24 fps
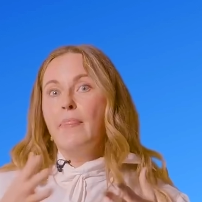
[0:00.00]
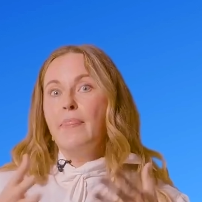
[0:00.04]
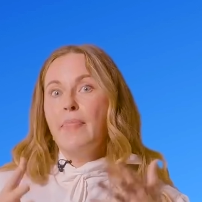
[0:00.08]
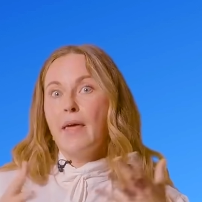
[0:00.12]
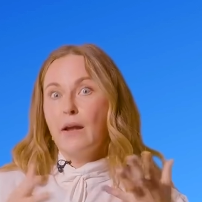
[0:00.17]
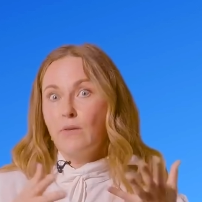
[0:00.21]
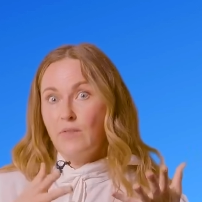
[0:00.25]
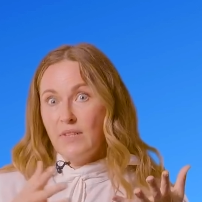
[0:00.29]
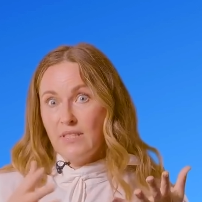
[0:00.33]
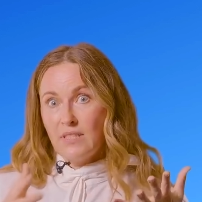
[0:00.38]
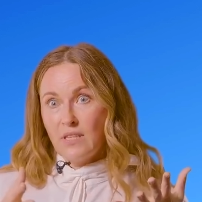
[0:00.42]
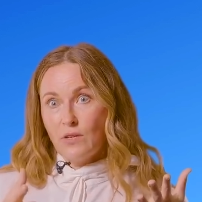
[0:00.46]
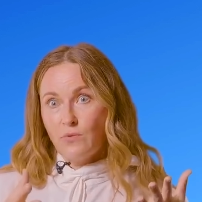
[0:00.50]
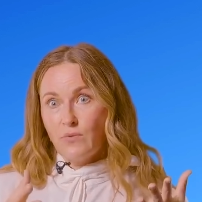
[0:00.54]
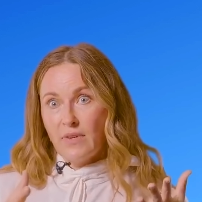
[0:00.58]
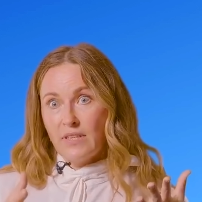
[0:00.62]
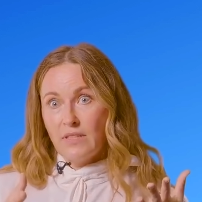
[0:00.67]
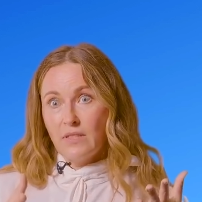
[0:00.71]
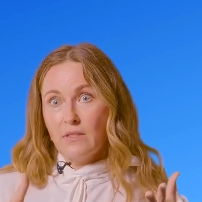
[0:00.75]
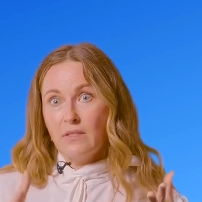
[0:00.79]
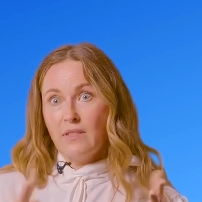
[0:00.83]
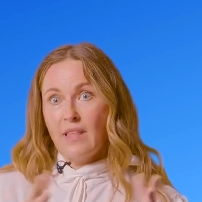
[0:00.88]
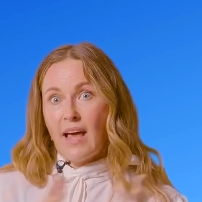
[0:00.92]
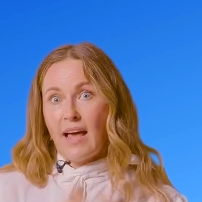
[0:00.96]
there is a
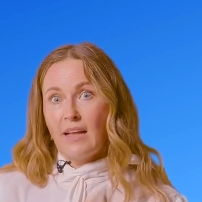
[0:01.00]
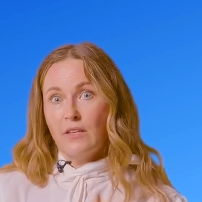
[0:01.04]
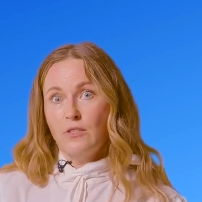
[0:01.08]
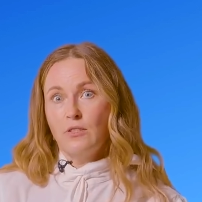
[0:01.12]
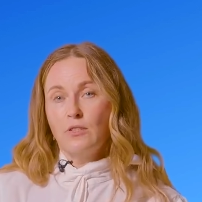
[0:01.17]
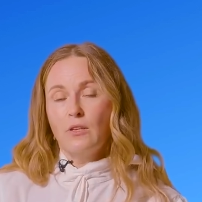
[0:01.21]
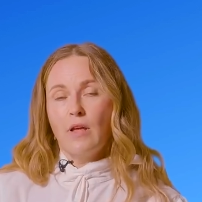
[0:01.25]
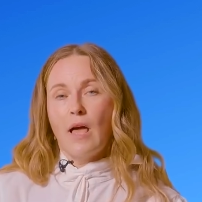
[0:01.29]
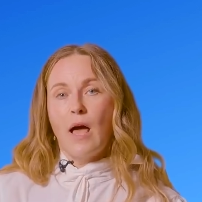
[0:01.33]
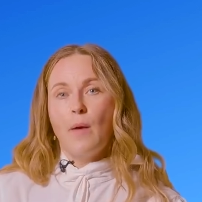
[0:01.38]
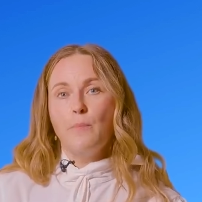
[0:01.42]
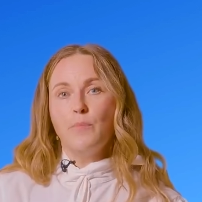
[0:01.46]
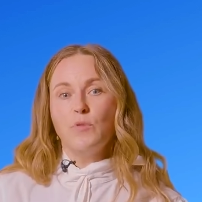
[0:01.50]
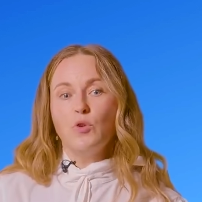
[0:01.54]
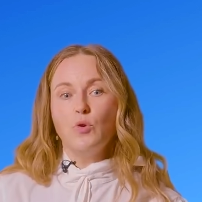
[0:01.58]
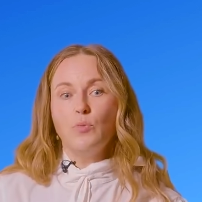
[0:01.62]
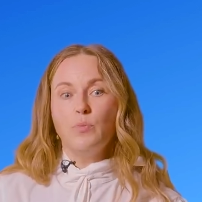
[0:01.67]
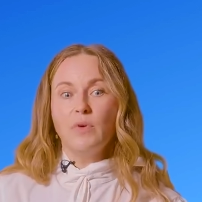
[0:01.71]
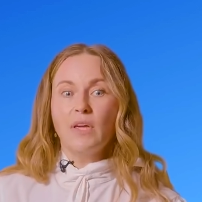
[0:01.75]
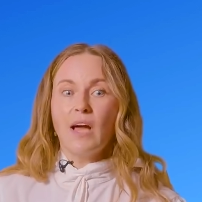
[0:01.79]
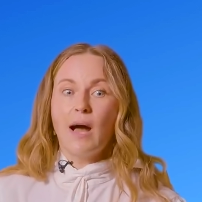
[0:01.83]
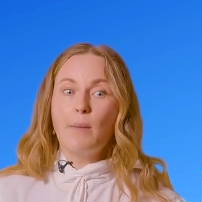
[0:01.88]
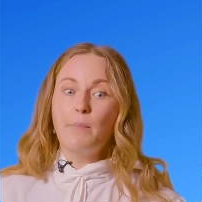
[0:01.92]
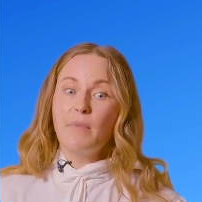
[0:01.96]
risk that
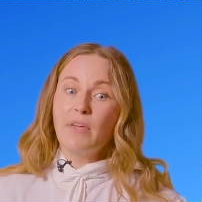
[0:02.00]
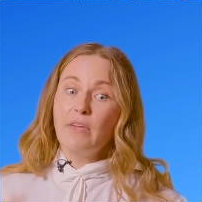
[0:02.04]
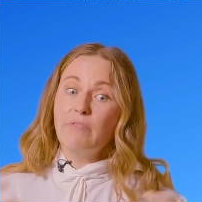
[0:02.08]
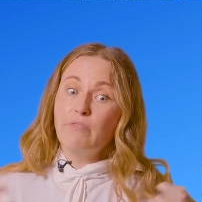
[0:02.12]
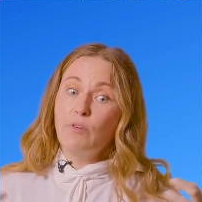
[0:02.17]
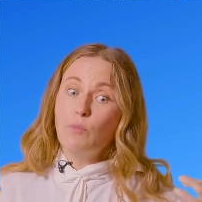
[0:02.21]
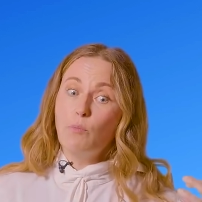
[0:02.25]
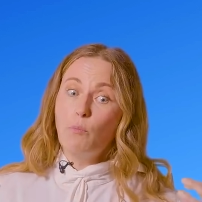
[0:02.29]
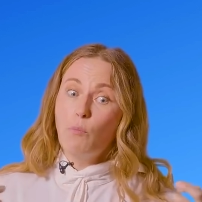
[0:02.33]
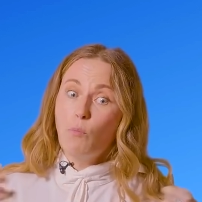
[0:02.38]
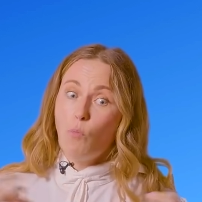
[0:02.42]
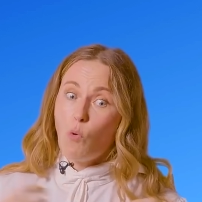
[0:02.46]
you become even